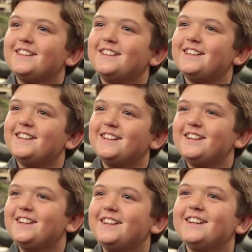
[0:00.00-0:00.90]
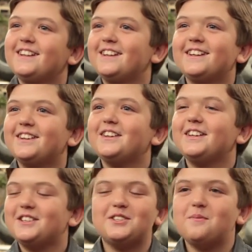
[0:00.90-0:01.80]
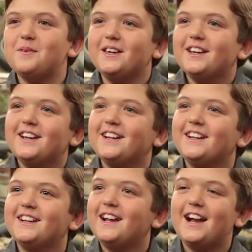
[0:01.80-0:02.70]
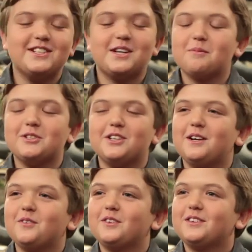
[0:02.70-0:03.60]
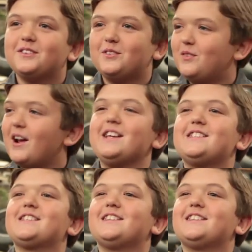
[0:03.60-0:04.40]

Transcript: bungee diving should be a thing. It should Hashtag be. Bungee diving. Hashtag Let's bungee diving. Right.